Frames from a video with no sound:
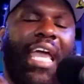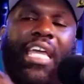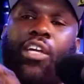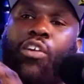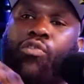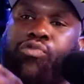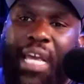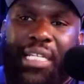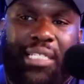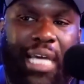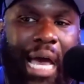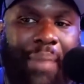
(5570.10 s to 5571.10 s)
great
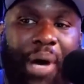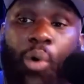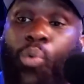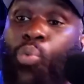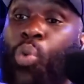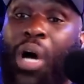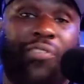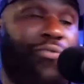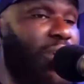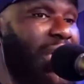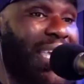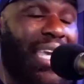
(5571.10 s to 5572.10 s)
time out, one
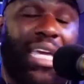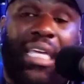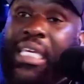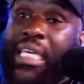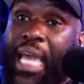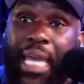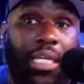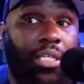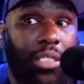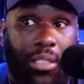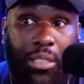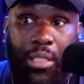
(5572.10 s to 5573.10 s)
for any
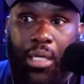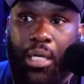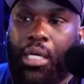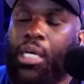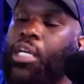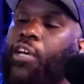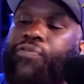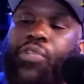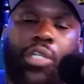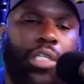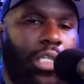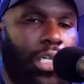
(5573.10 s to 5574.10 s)
ages. If
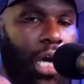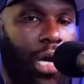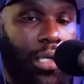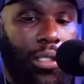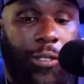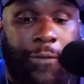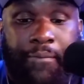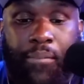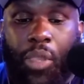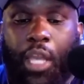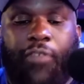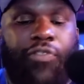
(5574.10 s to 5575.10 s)
you're young,
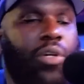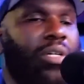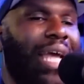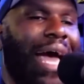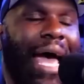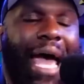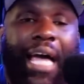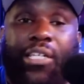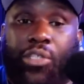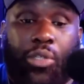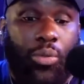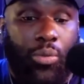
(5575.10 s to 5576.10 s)
if you're in high
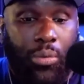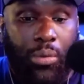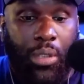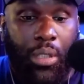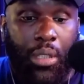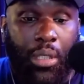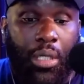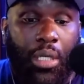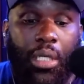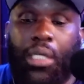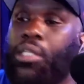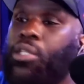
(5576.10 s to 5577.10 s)
school,
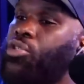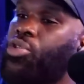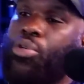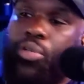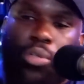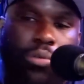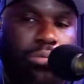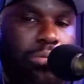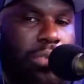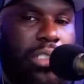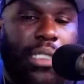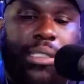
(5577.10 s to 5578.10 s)
to you
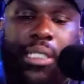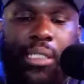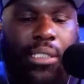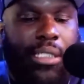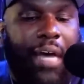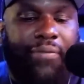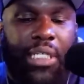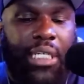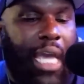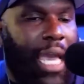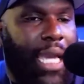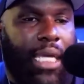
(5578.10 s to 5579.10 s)
60, 70,
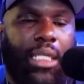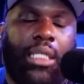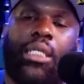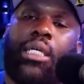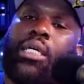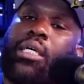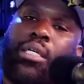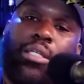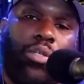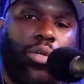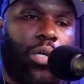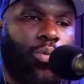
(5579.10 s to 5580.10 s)
80,
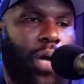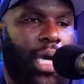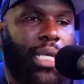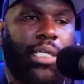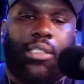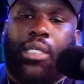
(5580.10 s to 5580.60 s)
you can wear this.